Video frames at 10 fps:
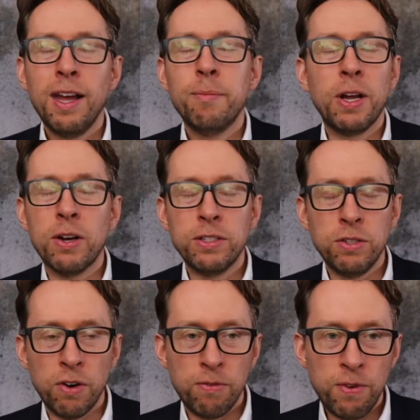because
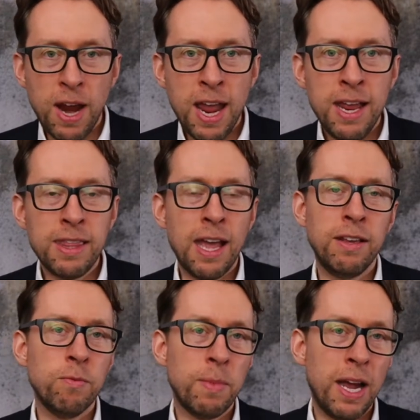you're afraid
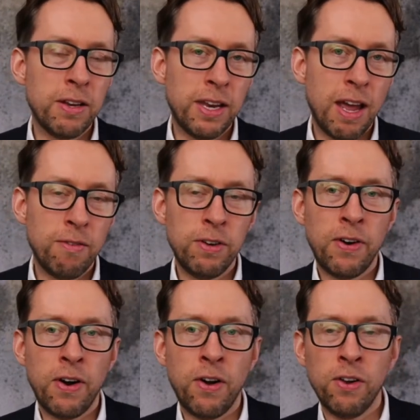that you might not have it
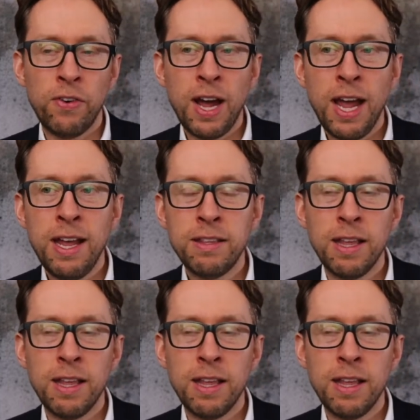all right,